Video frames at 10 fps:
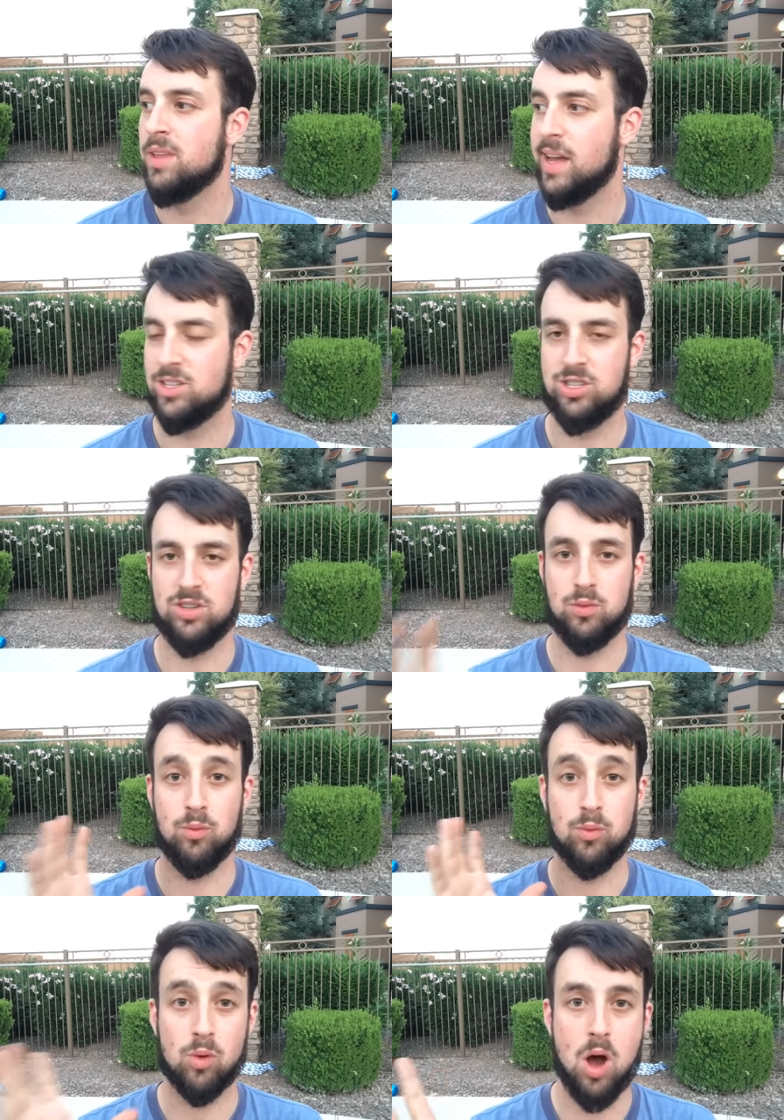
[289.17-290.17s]
It's just
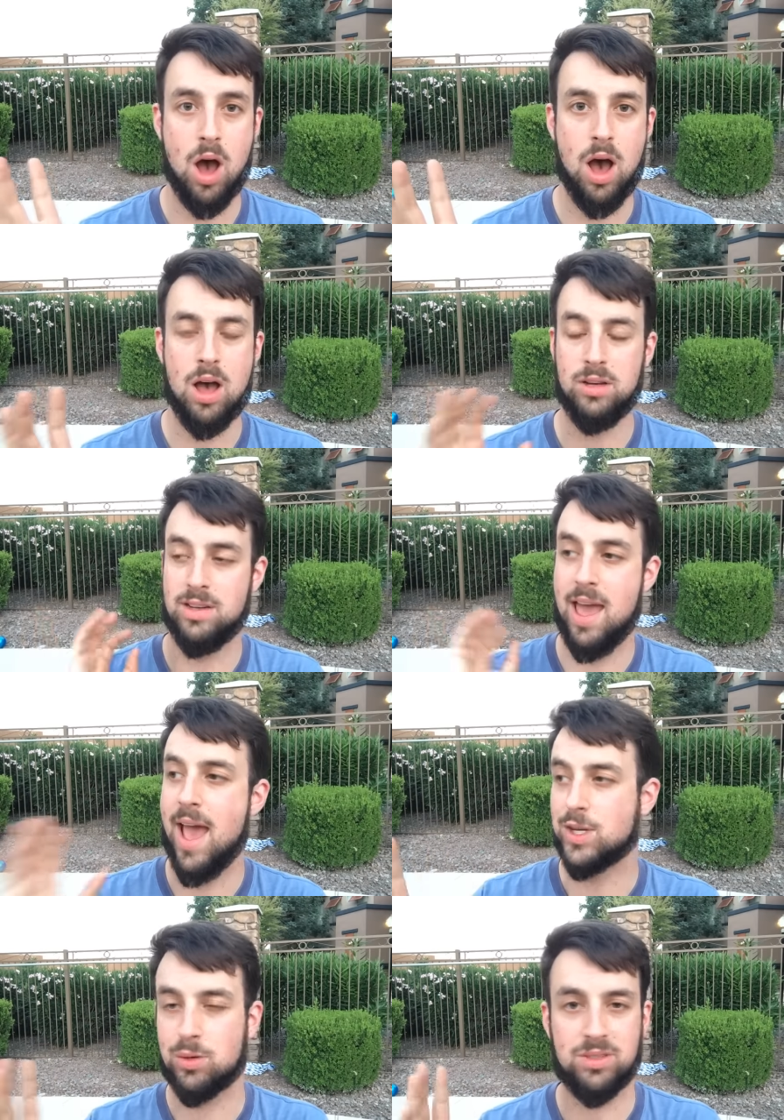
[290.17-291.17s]
raw,
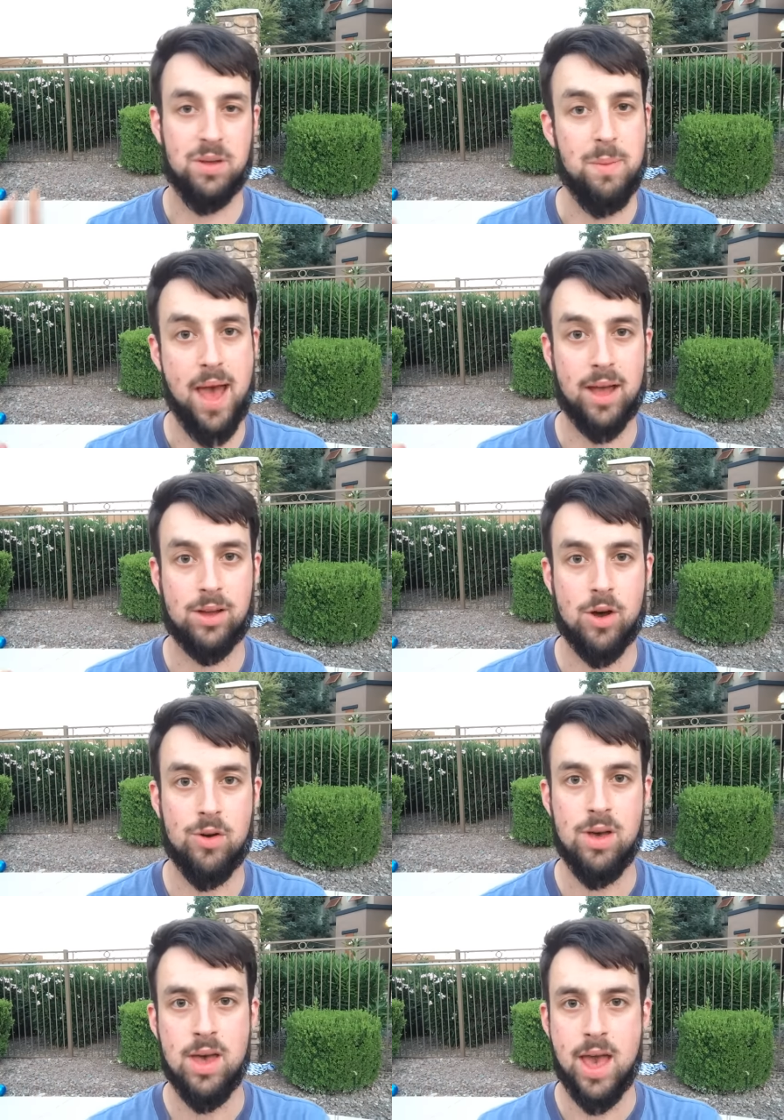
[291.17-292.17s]
natural tobacco,
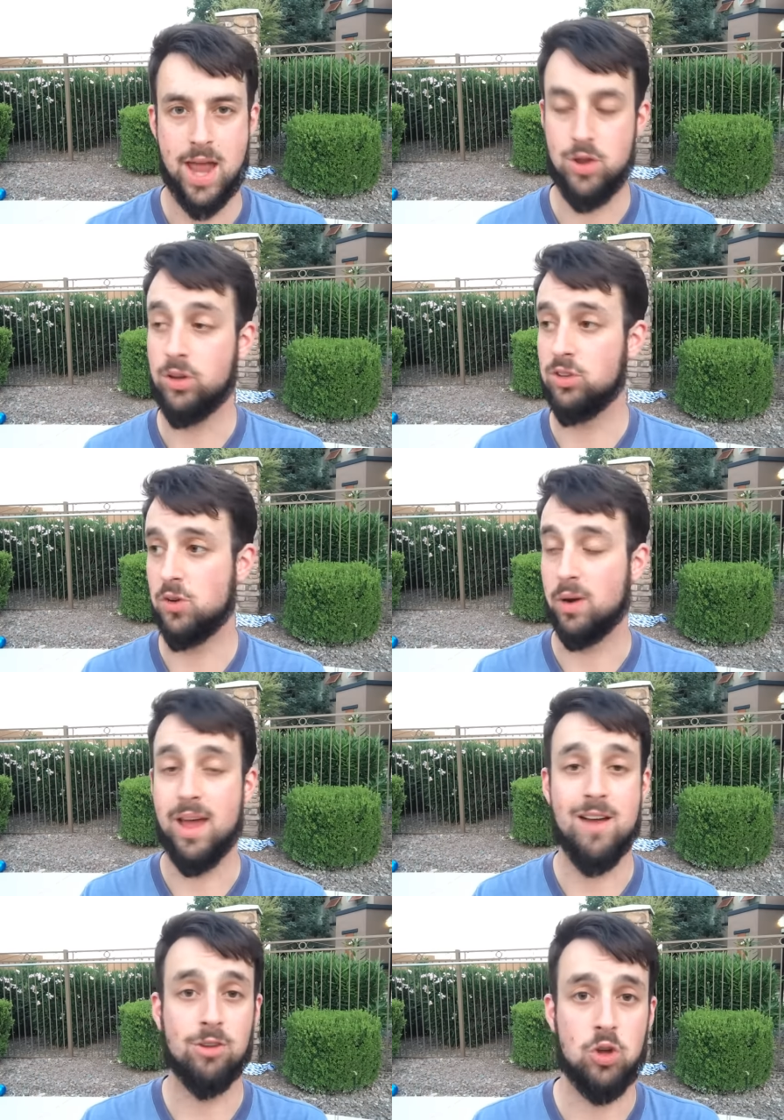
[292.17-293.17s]
and you can do
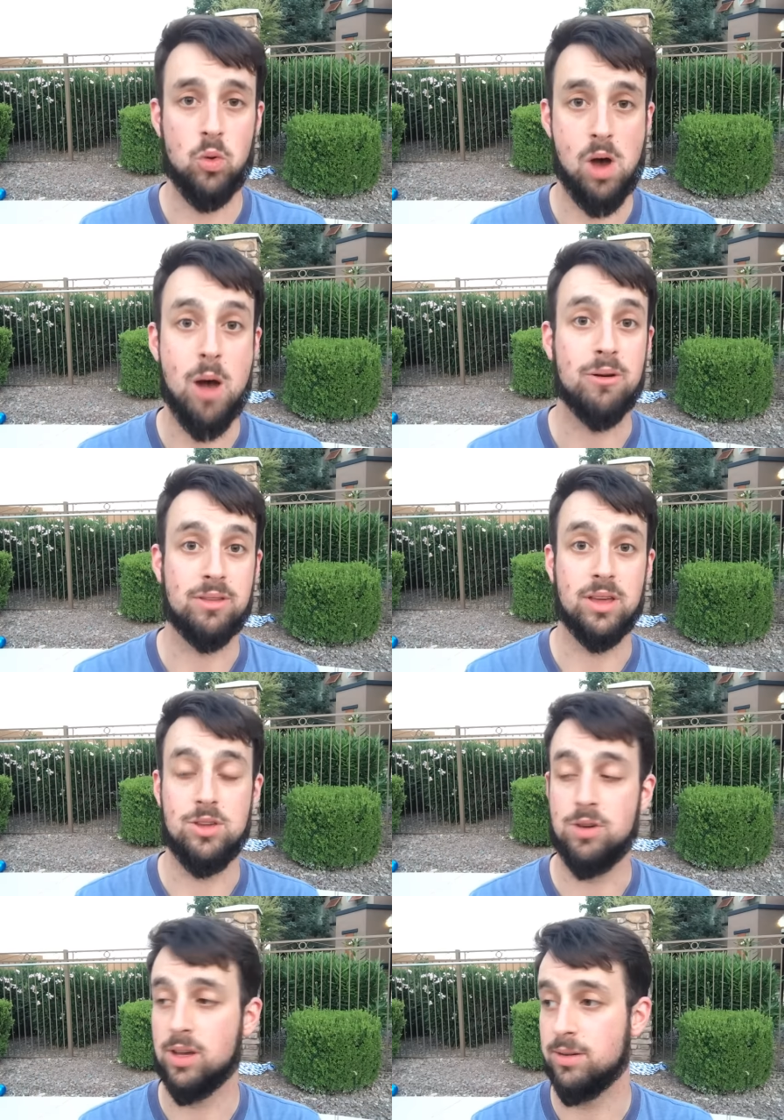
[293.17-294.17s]
whatever you want with it.
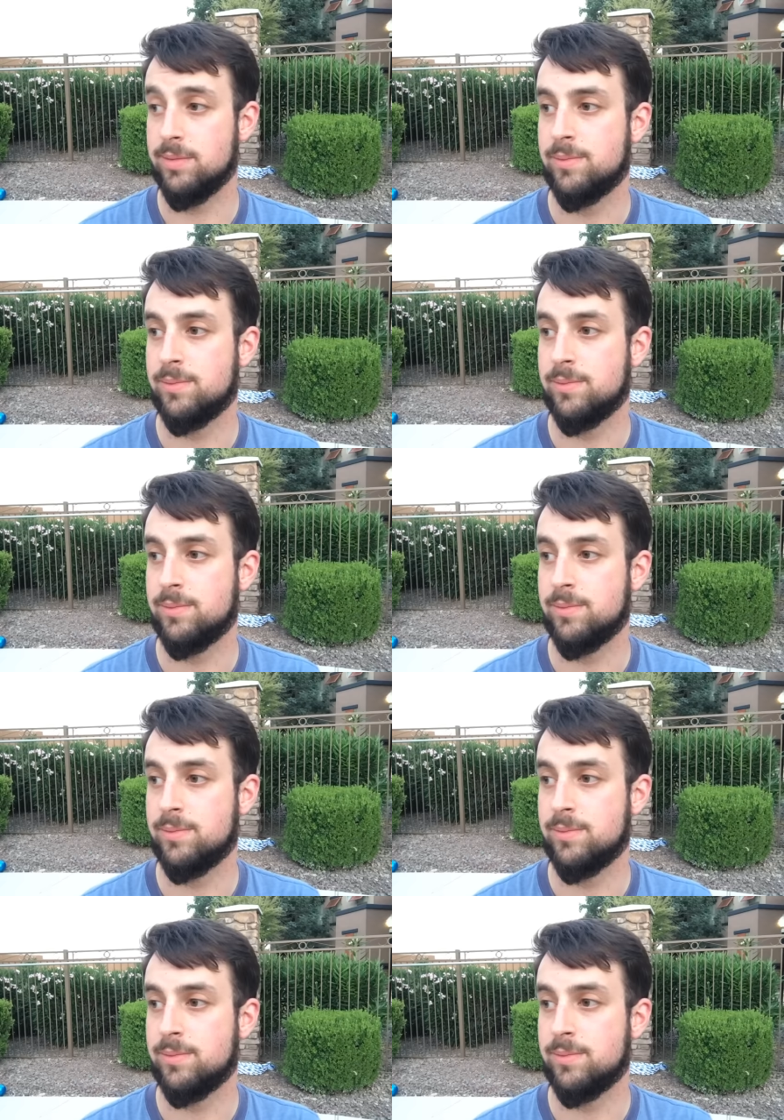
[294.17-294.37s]
You can,